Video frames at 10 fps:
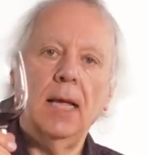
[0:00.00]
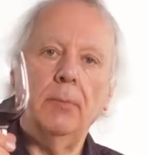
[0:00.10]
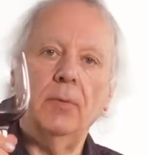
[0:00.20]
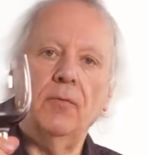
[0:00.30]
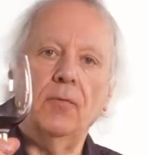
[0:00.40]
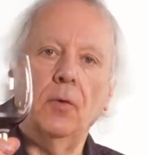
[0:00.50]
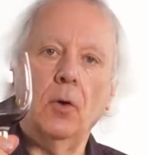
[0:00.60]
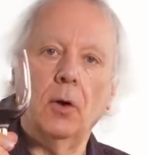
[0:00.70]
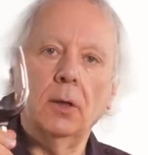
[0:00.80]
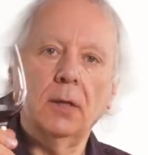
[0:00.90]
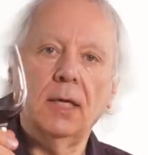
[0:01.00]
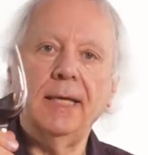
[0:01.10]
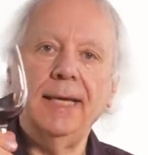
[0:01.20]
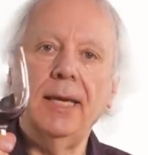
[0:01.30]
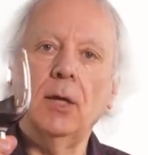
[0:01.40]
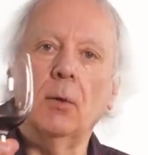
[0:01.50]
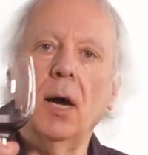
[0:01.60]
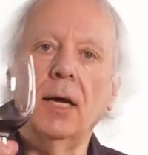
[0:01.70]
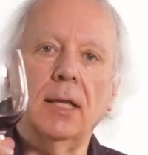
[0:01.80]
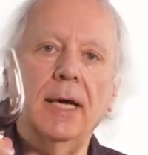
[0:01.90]
And before cleaning your
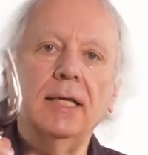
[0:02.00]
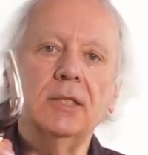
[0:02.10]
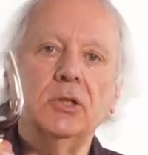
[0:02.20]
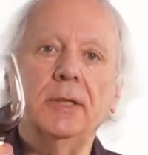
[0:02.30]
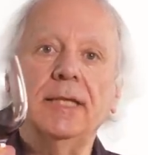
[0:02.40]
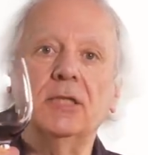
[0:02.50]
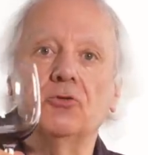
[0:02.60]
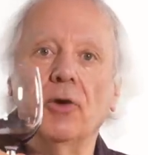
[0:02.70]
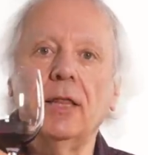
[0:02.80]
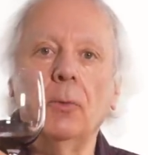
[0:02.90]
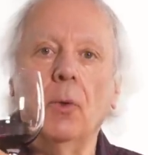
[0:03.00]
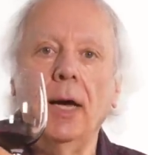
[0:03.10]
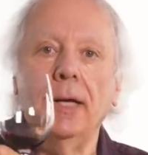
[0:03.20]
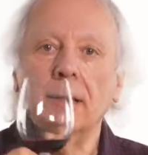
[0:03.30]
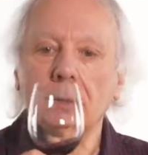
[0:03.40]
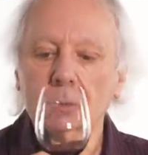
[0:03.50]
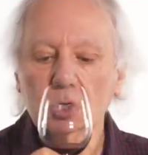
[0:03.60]
wine glass, you need to drink the wine.